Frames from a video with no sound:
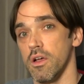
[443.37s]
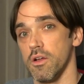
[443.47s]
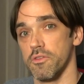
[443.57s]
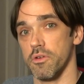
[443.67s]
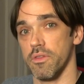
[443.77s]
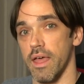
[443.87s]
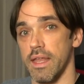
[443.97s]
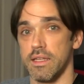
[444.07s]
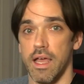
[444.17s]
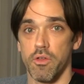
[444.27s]
I'll turn
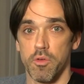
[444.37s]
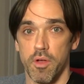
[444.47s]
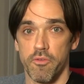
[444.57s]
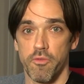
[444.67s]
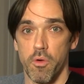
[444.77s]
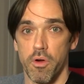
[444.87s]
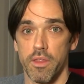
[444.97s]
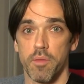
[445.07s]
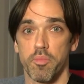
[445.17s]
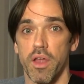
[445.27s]
that down to about 4
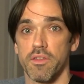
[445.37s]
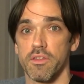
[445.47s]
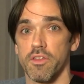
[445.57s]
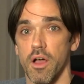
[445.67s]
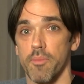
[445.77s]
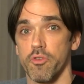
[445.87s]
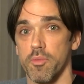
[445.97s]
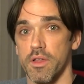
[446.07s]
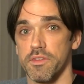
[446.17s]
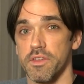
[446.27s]
and the presence up to
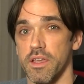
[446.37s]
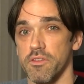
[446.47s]
about 6.